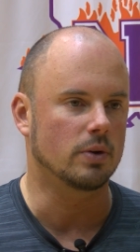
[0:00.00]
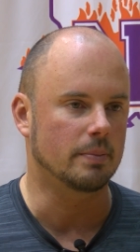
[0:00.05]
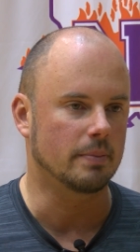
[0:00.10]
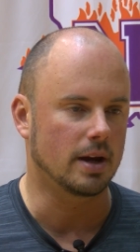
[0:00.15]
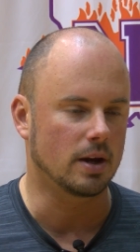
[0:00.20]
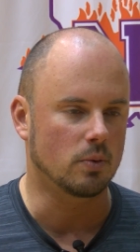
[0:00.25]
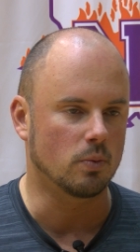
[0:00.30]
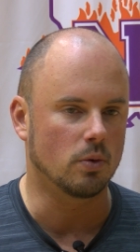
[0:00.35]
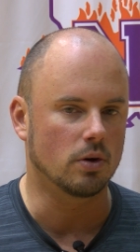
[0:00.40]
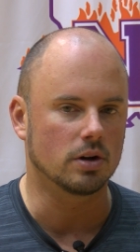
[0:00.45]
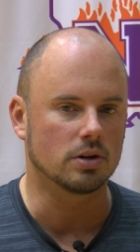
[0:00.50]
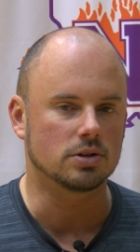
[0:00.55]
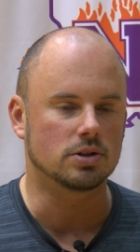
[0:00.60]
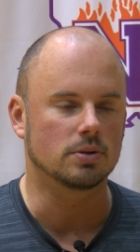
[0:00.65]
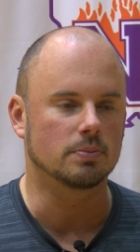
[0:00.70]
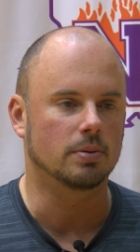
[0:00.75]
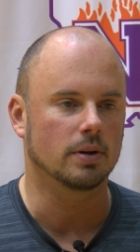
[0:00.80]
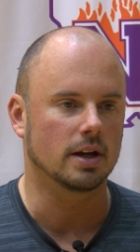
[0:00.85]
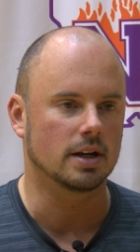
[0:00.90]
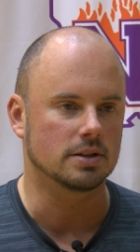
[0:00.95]
We make one or
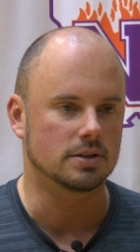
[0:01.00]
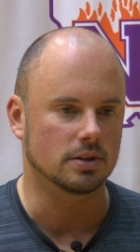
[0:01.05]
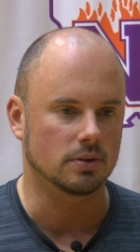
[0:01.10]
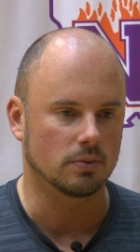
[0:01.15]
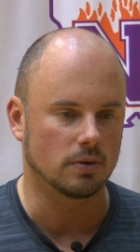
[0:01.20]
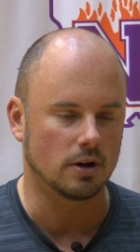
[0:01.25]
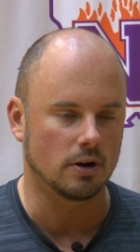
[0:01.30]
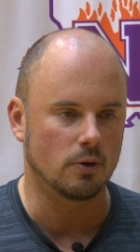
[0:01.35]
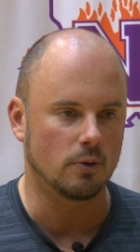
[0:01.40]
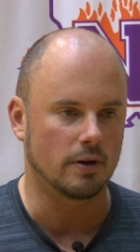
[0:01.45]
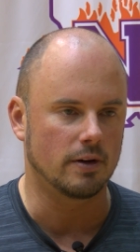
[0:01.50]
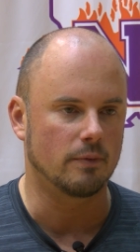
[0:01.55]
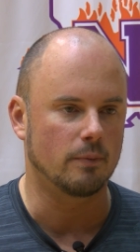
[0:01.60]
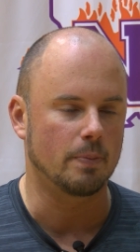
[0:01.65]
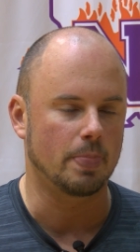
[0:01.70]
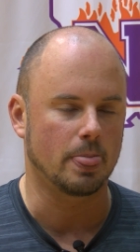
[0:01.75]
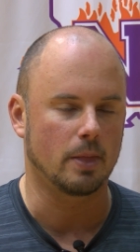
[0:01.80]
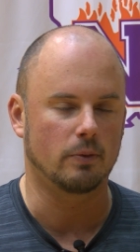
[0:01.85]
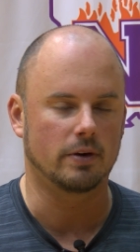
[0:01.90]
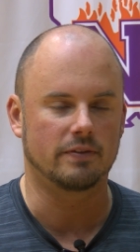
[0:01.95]
two plays in a row. We,
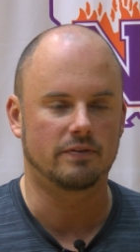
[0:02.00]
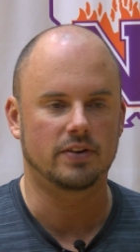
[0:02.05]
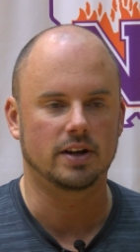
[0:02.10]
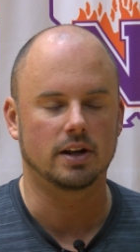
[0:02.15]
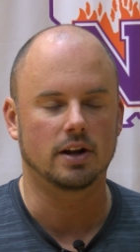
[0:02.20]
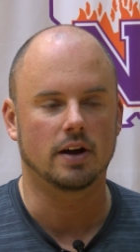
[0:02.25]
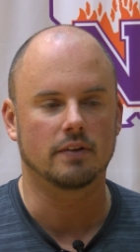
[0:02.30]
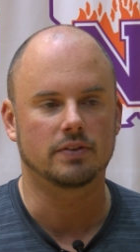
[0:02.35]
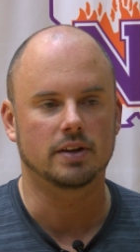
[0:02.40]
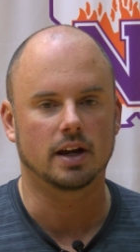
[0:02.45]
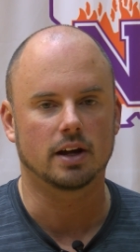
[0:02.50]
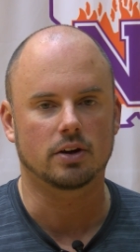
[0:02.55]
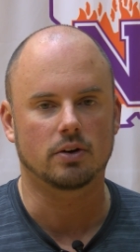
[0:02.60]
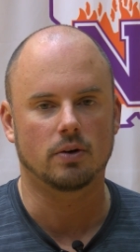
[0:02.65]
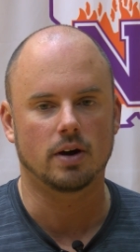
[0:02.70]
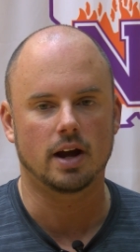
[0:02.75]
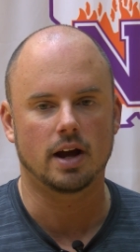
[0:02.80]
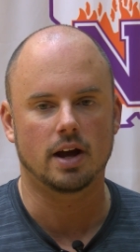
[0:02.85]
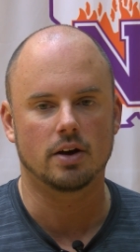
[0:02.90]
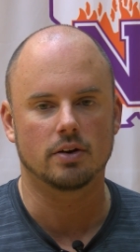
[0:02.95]
we feed off that
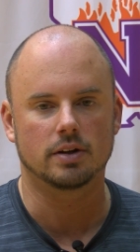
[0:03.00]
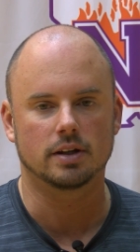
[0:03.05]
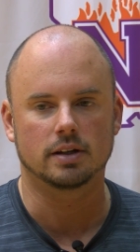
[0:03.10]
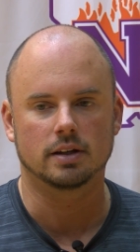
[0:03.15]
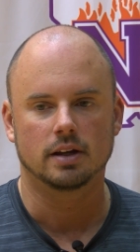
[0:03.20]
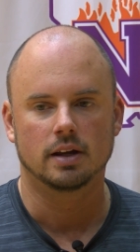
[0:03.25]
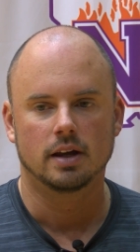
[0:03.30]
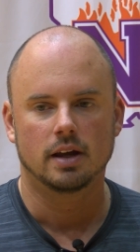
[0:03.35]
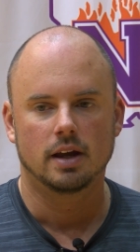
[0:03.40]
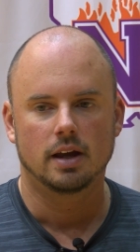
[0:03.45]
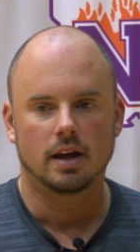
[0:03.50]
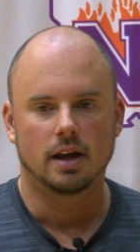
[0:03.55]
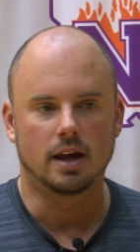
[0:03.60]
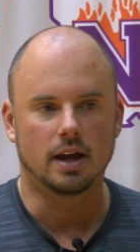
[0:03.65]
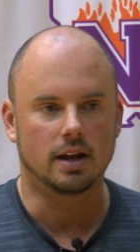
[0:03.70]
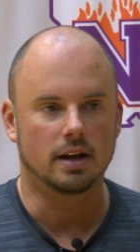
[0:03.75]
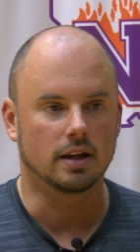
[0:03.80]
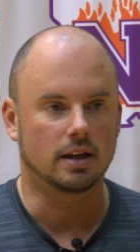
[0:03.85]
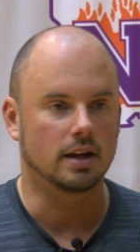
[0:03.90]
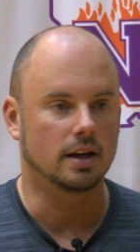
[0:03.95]
crowd and,
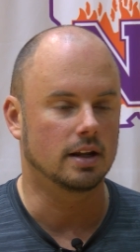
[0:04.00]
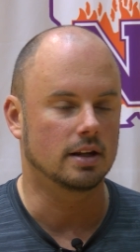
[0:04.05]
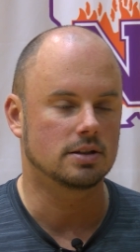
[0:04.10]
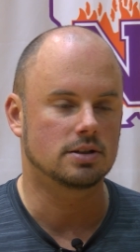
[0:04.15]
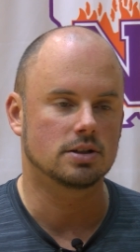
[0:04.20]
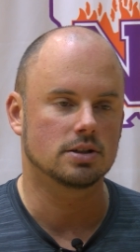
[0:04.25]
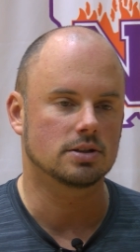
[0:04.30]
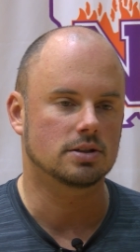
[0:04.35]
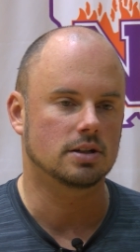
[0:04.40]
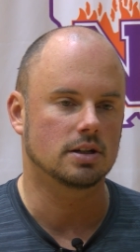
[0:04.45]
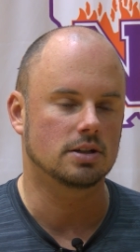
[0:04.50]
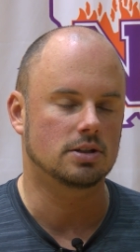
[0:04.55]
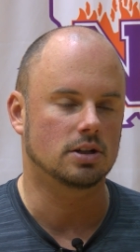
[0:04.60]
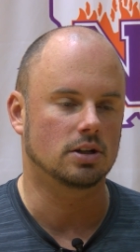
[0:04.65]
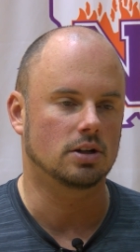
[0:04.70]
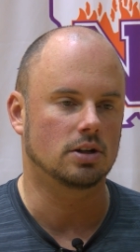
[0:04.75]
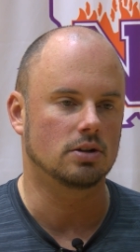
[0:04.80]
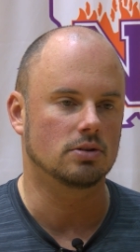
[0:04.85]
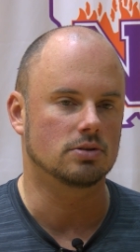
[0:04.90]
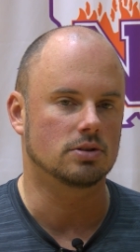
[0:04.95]
and again, it's just it's
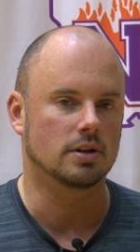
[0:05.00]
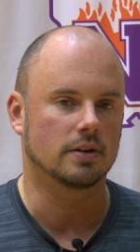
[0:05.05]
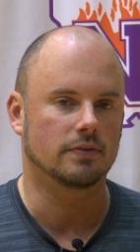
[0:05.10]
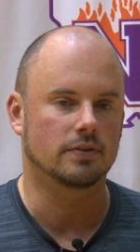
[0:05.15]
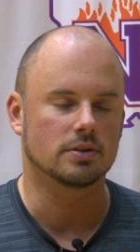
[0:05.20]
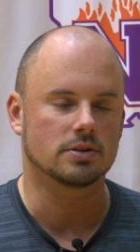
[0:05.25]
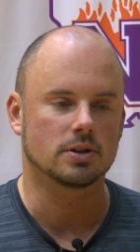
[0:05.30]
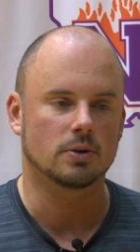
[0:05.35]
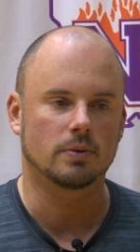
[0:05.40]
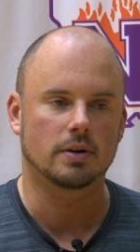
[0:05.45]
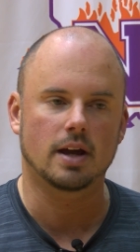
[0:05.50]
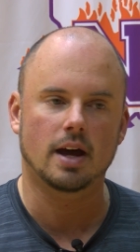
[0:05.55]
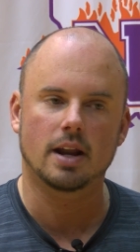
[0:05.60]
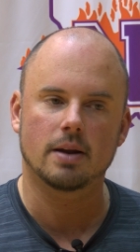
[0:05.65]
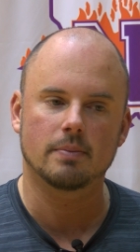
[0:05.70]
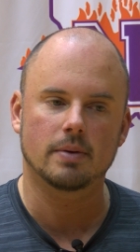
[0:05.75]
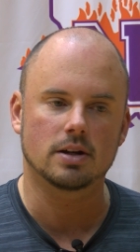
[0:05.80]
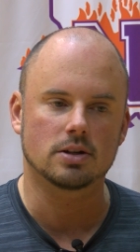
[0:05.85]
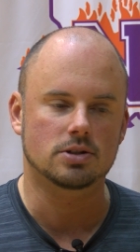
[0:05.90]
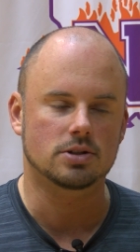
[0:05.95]
a huge difference. So we got
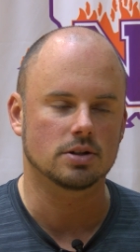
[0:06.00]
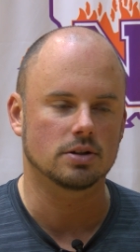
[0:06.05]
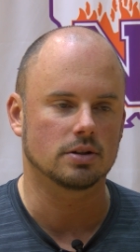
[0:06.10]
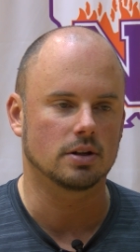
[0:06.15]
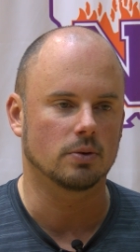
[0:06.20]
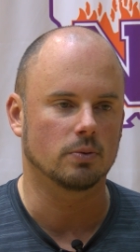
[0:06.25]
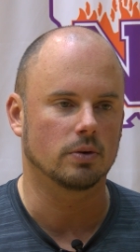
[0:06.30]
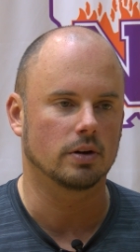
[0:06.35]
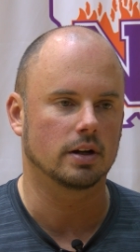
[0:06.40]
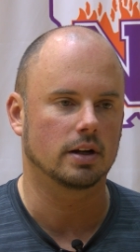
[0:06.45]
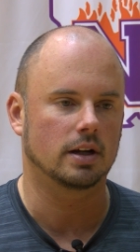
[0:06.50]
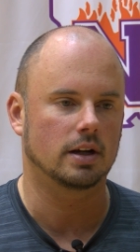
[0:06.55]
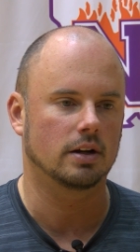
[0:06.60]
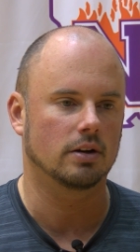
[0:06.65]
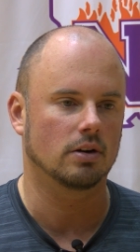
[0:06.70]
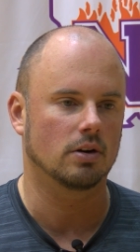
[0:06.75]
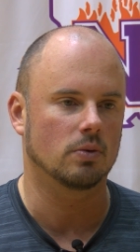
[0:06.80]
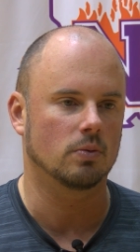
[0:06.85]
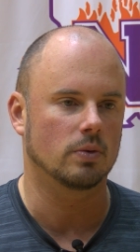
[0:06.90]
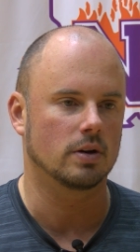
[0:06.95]
to make sure that we're in
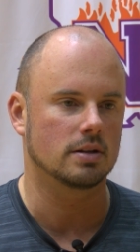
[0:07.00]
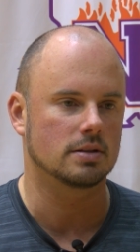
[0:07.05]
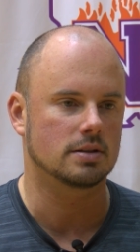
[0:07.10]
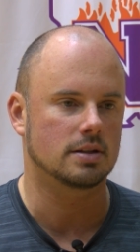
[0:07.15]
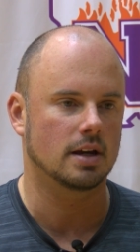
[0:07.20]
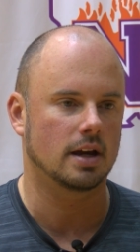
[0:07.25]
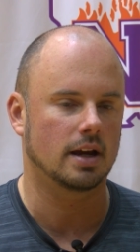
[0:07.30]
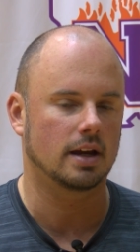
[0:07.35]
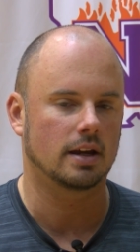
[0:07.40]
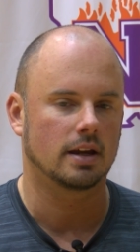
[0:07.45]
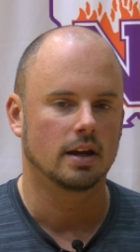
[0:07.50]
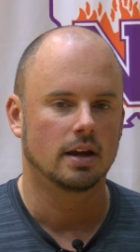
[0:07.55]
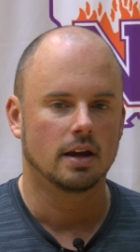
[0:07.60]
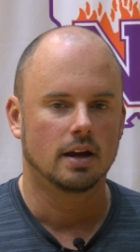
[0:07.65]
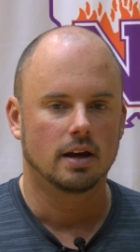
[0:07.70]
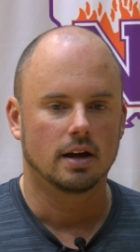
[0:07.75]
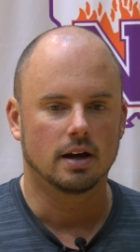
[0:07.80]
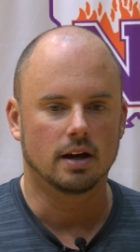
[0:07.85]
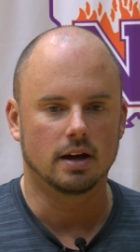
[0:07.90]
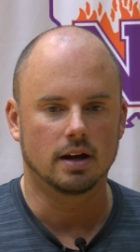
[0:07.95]
here on Wednesday
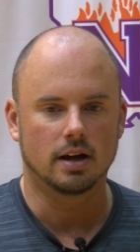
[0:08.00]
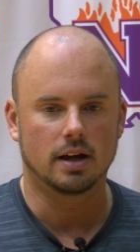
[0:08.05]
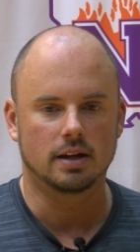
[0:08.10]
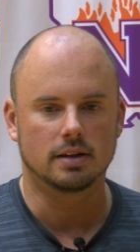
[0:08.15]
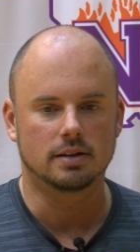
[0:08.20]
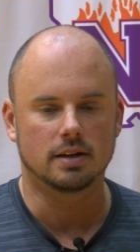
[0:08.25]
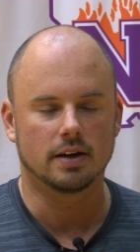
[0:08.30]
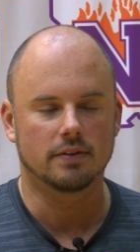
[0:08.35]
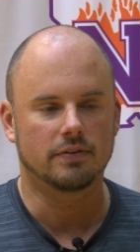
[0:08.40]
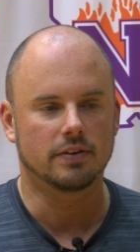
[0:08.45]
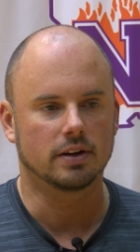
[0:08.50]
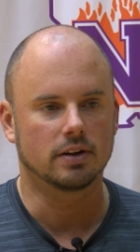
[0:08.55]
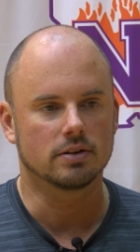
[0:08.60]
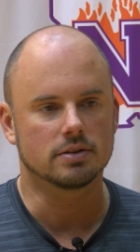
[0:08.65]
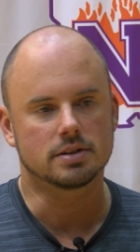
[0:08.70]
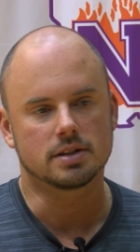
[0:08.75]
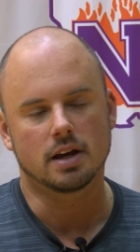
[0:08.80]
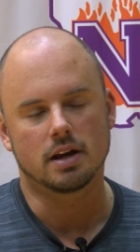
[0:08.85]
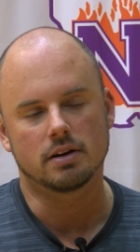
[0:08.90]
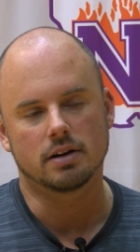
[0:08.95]
uh, and definitely
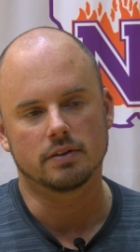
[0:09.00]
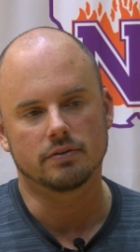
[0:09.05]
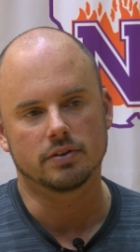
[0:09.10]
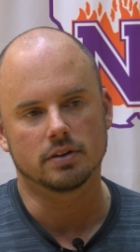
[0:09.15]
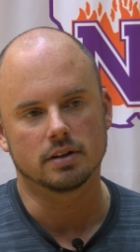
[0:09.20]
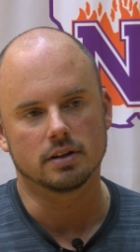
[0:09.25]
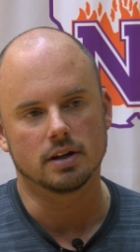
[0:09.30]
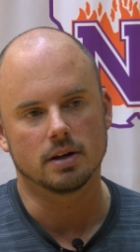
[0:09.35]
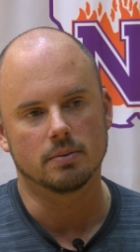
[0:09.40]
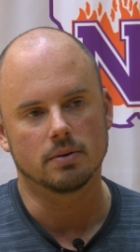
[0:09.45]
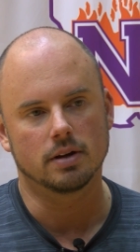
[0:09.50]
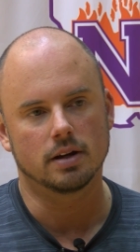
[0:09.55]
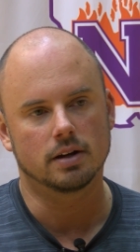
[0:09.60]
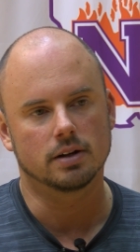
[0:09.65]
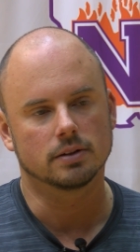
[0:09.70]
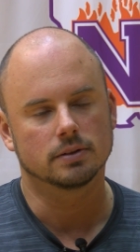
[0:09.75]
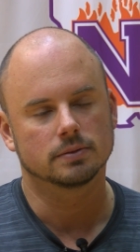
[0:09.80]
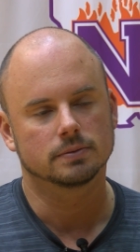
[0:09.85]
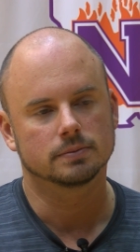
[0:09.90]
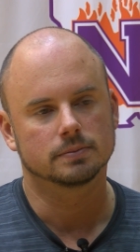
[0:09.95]
on Saturday for the doubleheader.